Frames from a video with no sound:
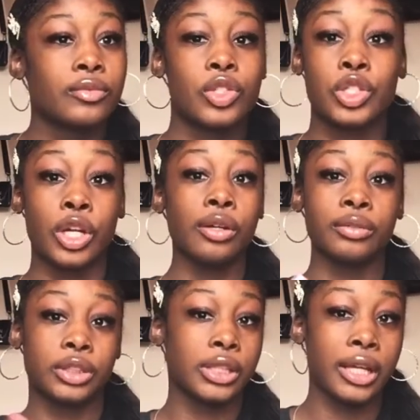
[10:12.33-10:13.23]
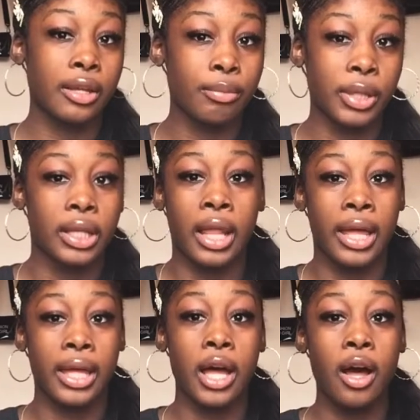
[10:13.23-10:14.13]
church it can be like
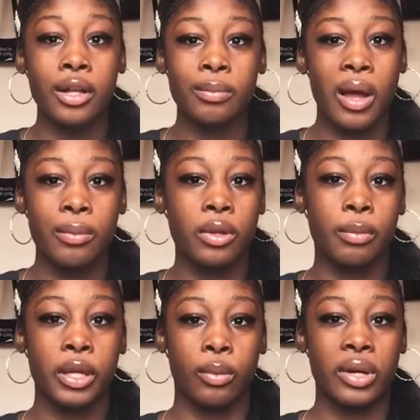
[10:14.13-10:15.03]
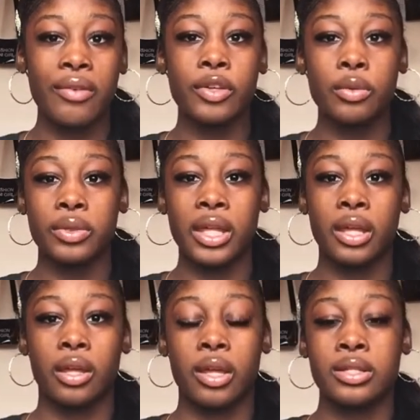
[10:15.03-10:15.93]
unpopular pink. whatever you think
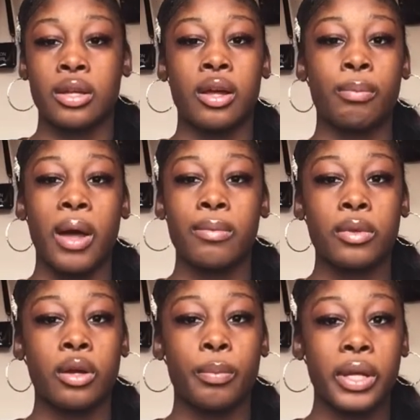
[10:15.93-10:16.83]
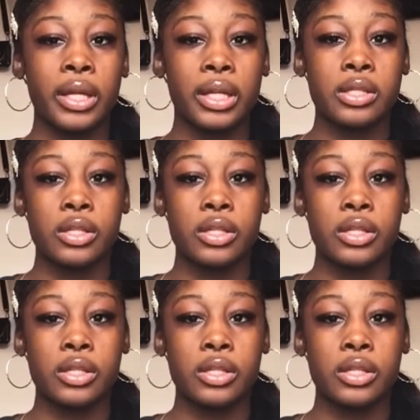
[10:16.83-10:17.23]
is an unpopular opinion to